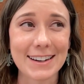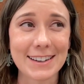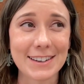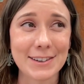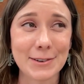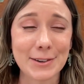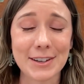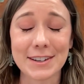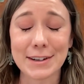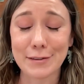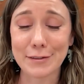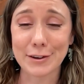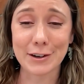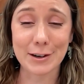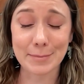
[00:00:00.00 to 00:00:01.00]
you could
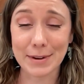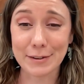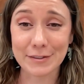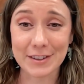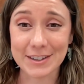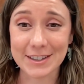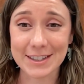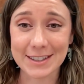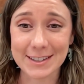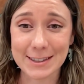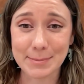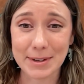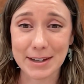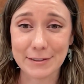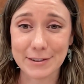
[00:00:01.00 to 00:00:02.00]
never hurt my feelings
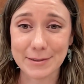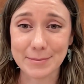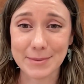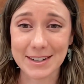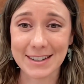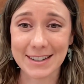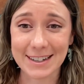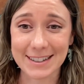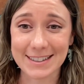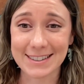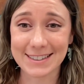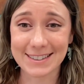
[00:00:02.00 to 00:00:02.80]
by giving me like